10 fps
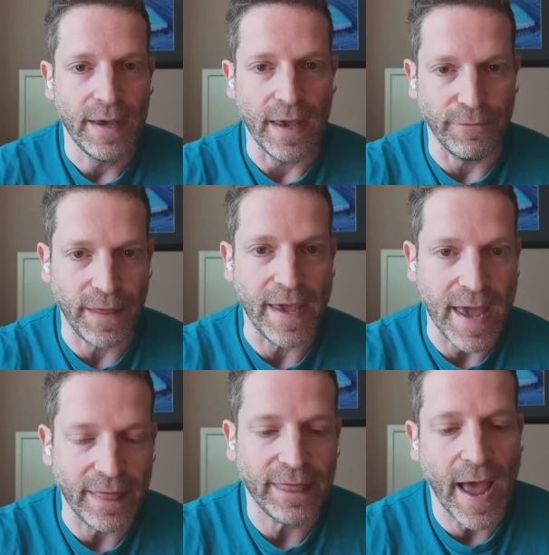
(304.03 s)
if they
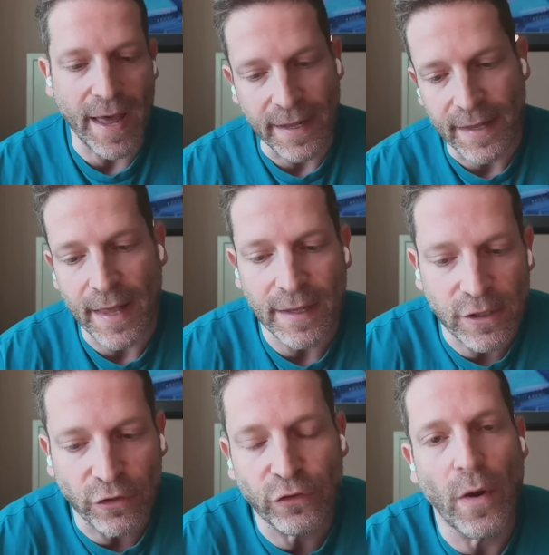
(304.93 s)
get that, and then it
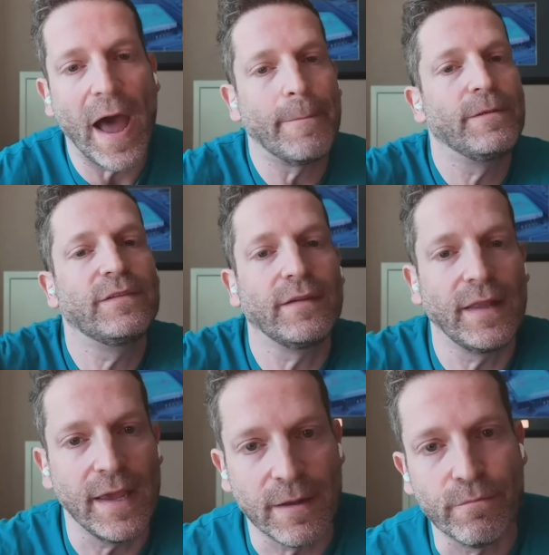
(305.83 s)
just so happens that
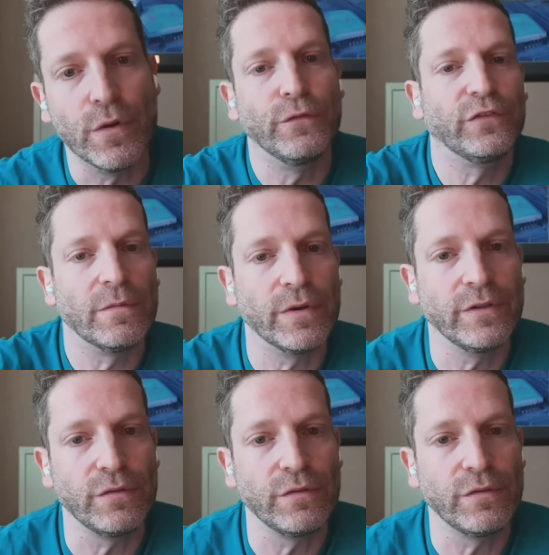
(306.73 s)
they can move someone